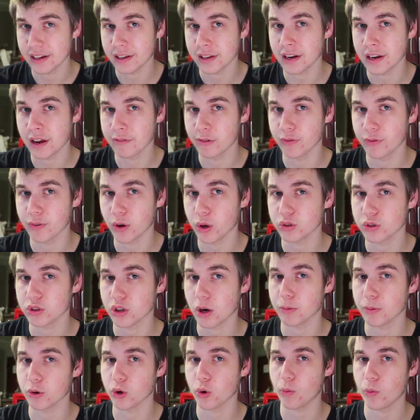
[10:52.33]
Never vault
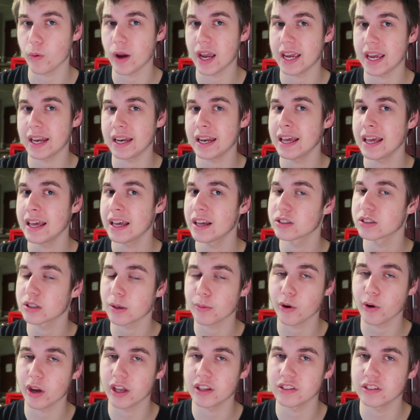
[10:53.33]
Tropical Rain.
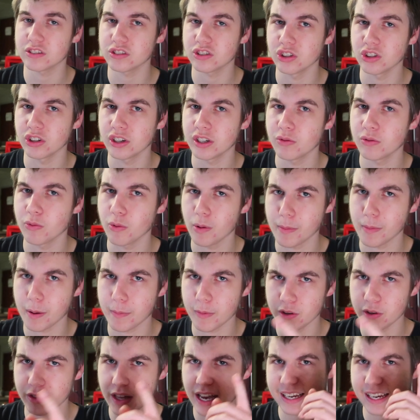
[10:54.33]
Tropical Rain is good.
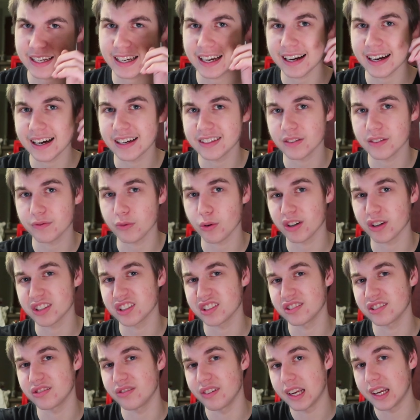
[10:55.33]
Remember that, guys, if you're
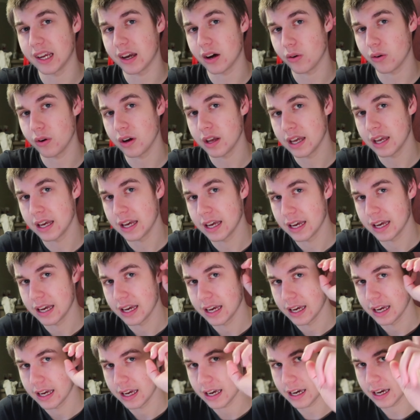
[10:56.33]
watching this video.
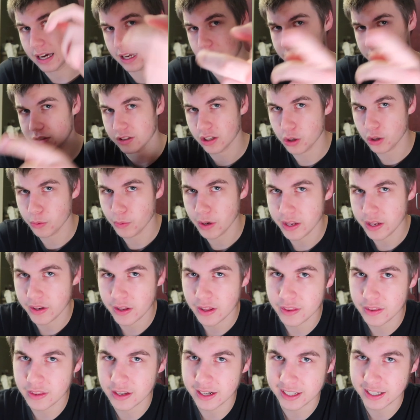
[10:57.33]
And I'll see you
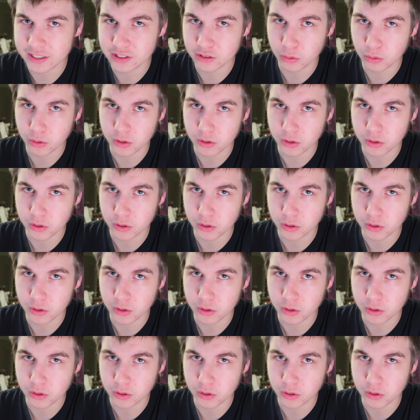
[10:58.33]
in the next